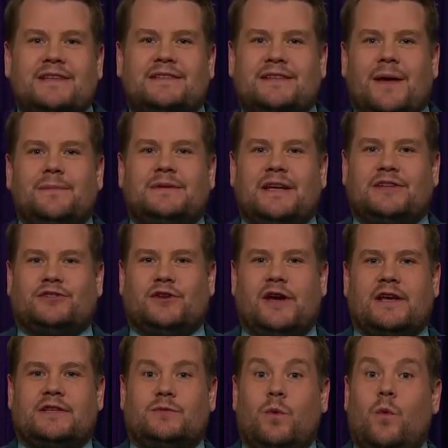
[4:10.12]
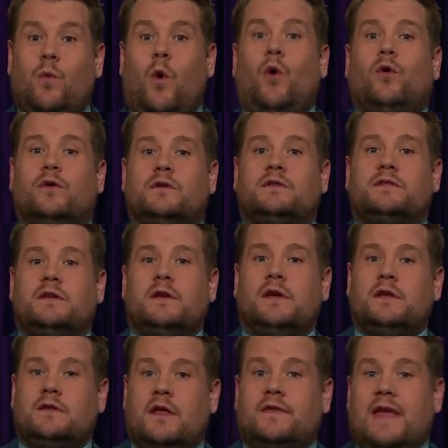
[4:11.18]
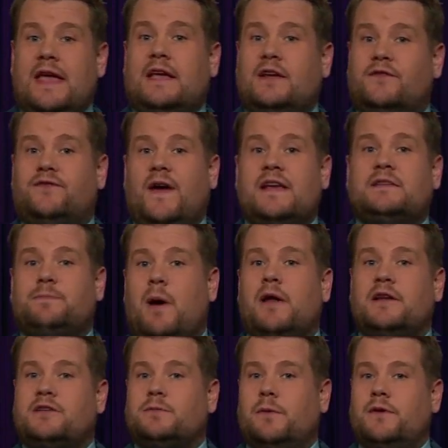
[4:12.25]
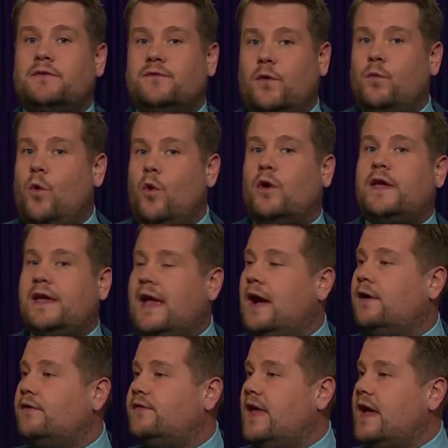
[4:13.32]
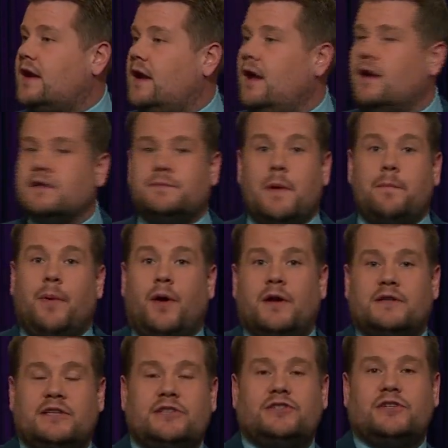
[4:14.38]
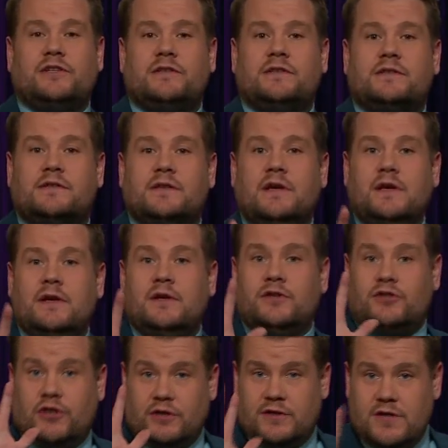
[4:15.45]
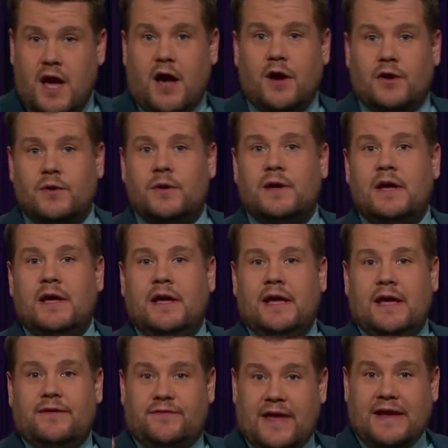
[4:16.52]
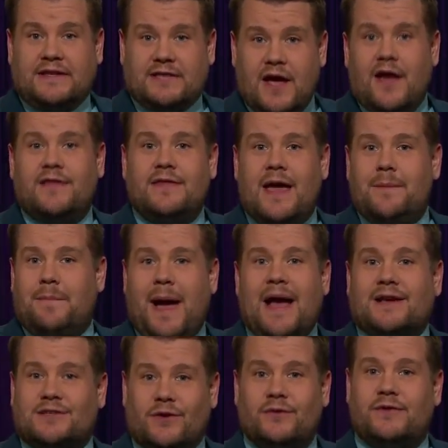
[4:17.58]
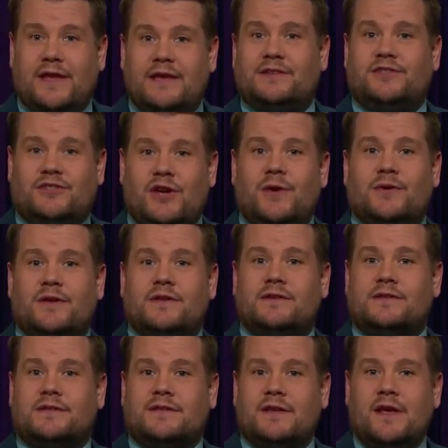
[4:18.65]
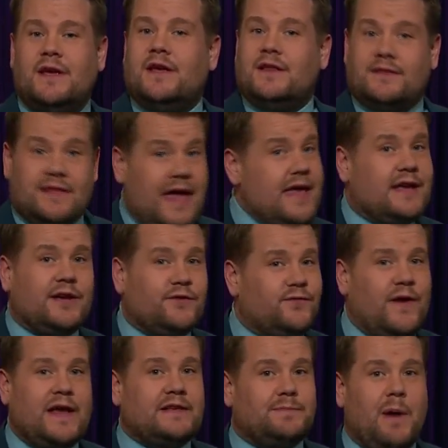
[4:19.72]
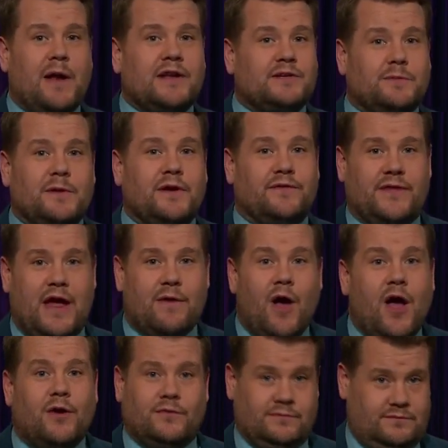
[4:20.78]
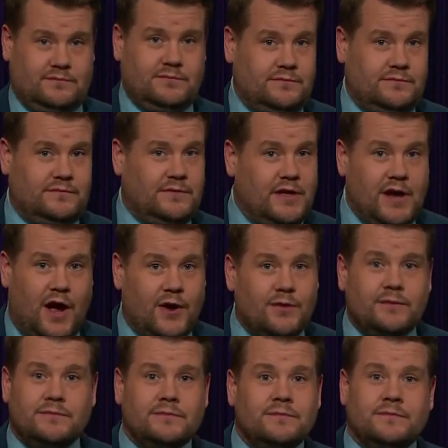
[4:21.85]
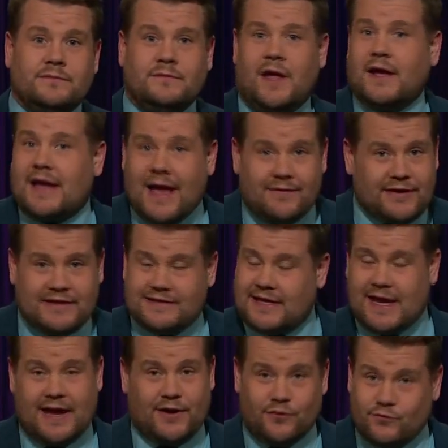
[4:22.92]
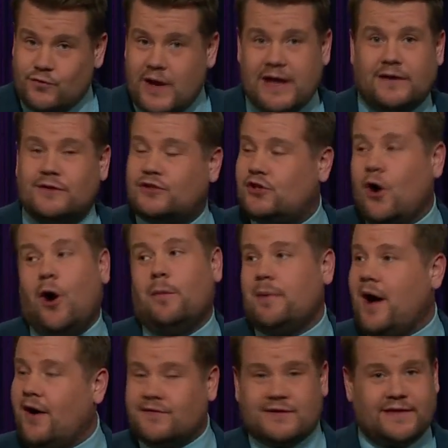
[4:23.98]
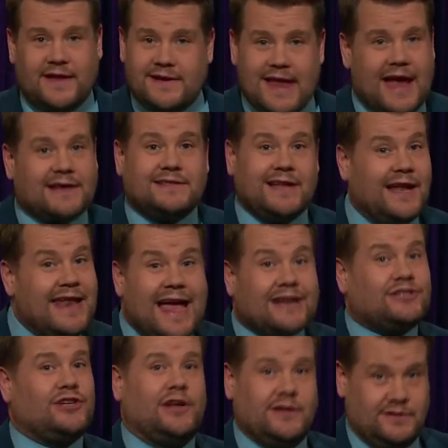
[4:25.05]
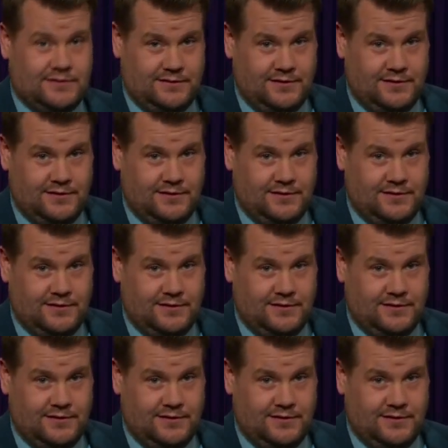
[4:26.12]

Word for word: in some districts were warned that they could face punishment for walking out of their class. But politicians should know, if they turn their backs on these students, they could face punishment of their own. You know, like having to get a real job after the next election.